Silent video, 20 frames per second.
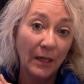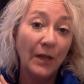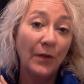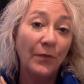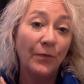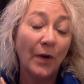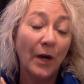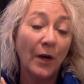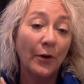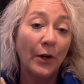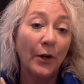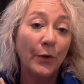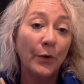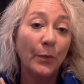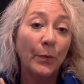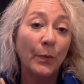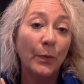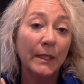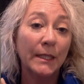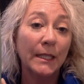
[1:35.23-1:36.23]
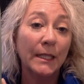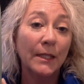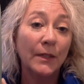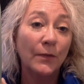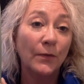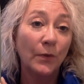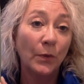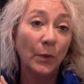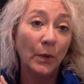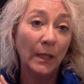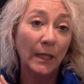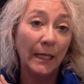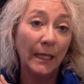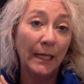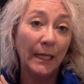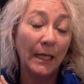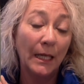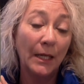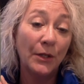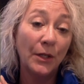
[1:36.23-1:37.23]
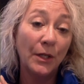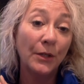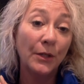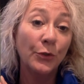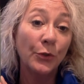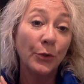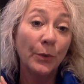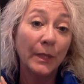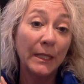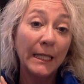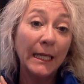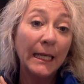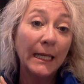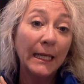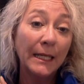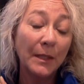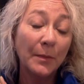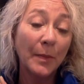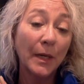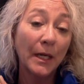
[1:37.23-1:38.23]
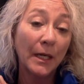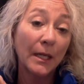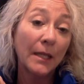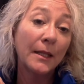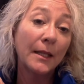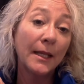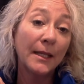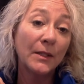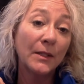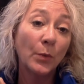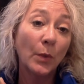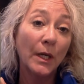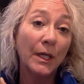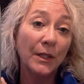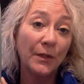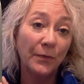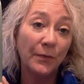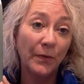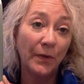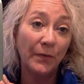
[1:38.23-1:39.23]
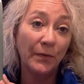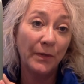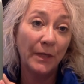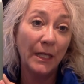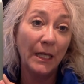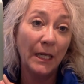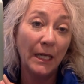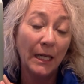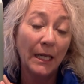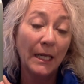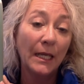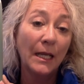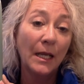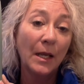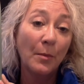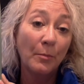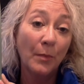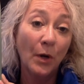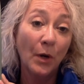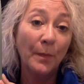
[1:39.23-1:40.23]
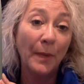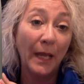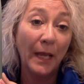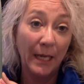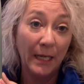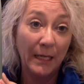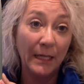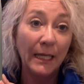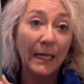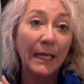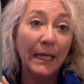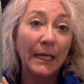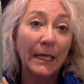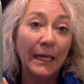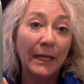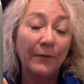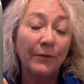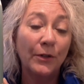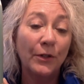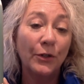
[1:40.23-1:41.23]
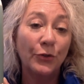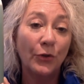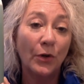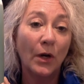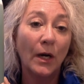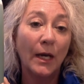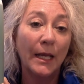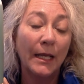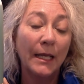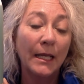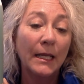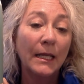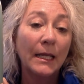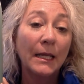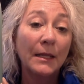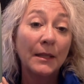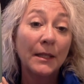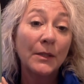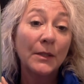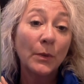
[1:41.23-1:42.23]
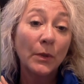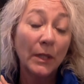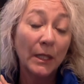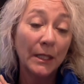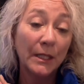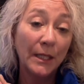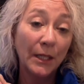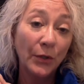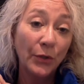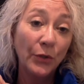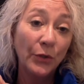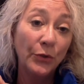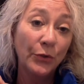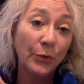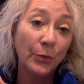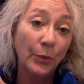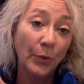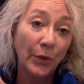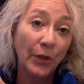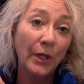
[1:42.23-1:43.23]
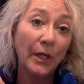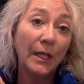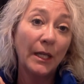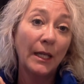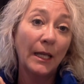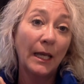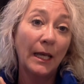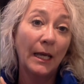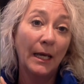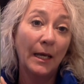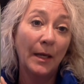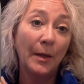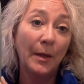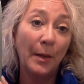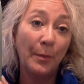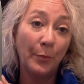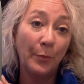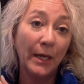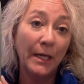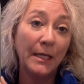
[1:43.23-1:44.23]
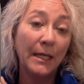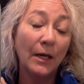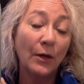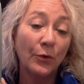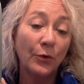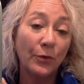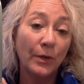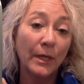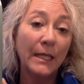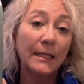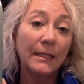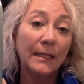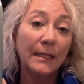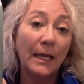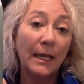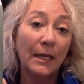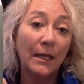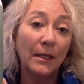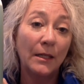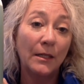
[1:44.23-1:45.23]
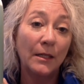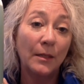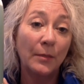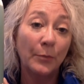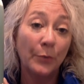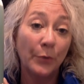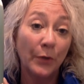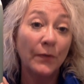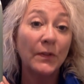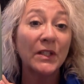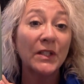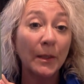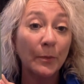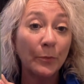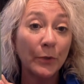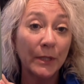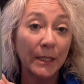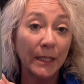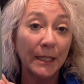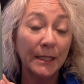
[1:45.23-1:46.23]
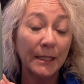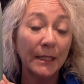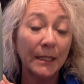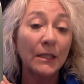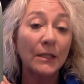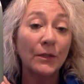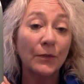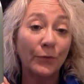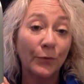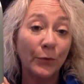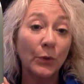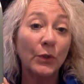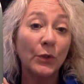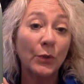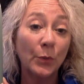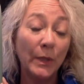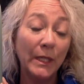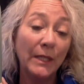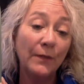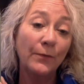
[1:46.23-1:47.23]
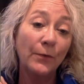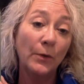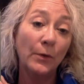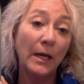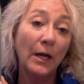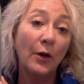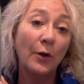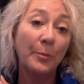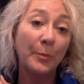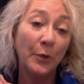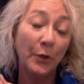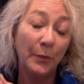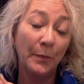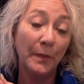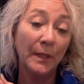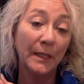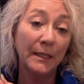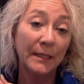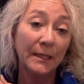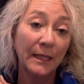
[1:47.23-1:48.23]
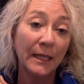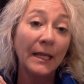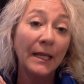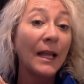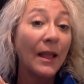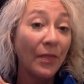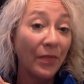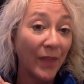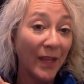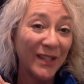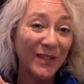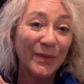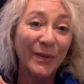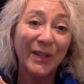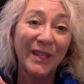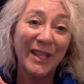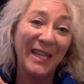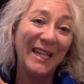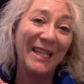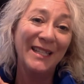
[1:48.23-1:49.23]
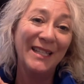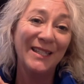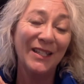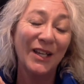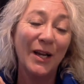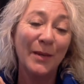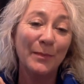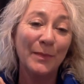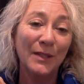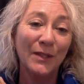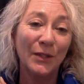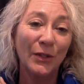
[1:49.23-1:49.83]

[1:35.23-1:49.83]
Enviro Wizard Floor Cleaner into a 10 litre bucket, that's 1 to 50, mop and again leave to dry. This will continue to work and break down grease and improve slip resistance for 24-hour purpose. That's what the enzymes